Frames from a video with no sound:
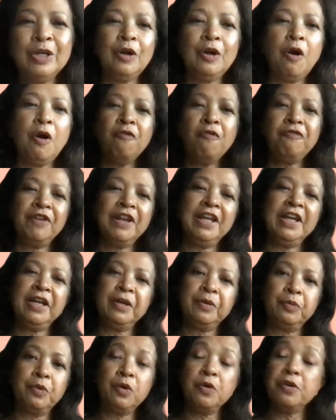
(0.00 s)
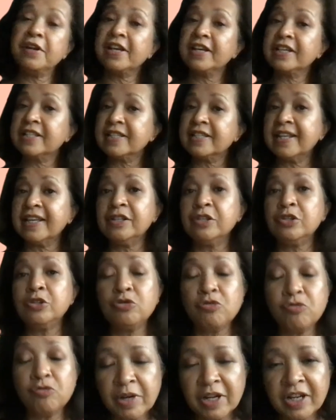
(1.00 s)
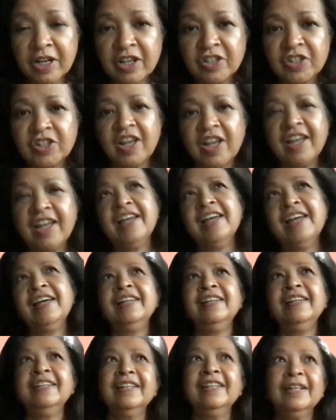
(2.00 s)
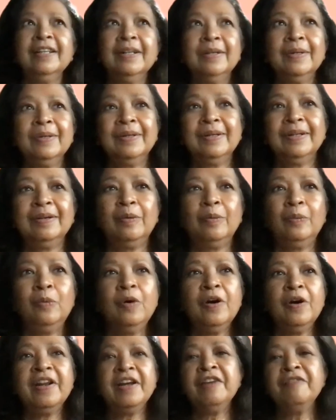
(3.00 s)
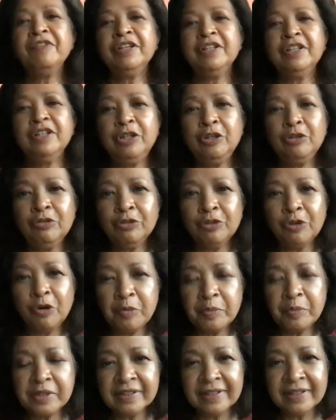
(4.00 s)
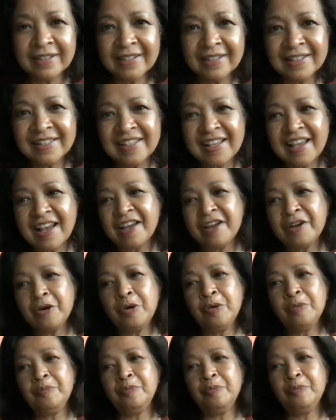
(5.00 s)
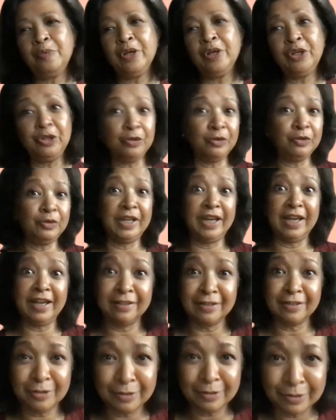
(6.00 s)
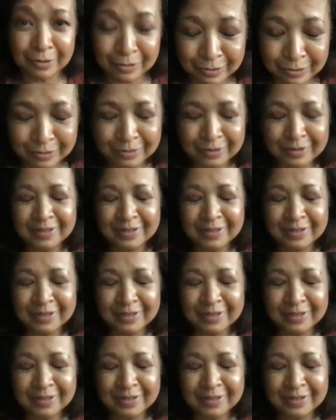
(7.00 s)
Hopefully, it won't extend too much, and whatever the new normal is, I hope we do get to